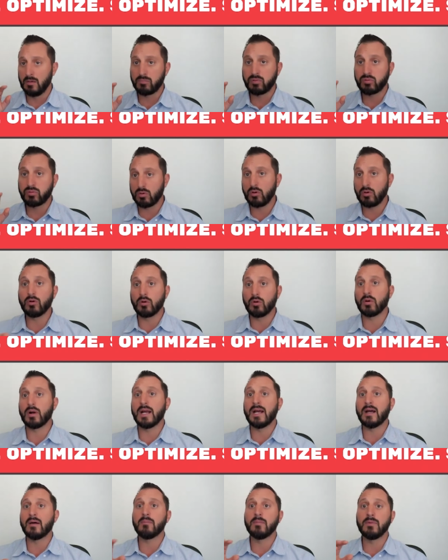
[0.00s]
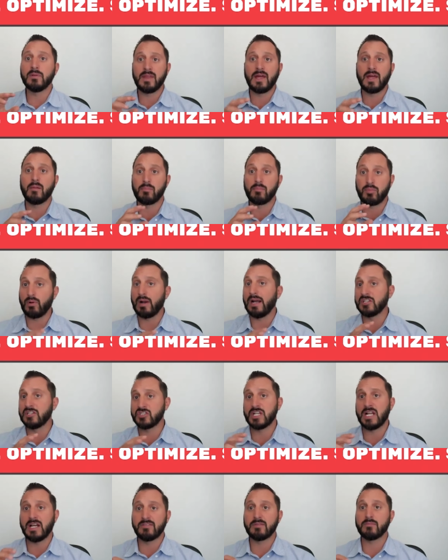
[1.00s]
program that a brand
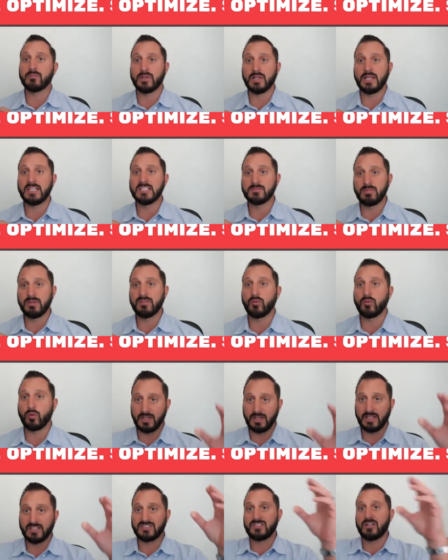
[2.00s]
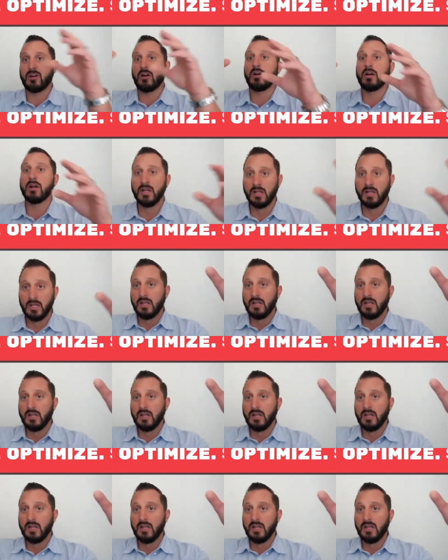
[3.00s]
should have in place before they start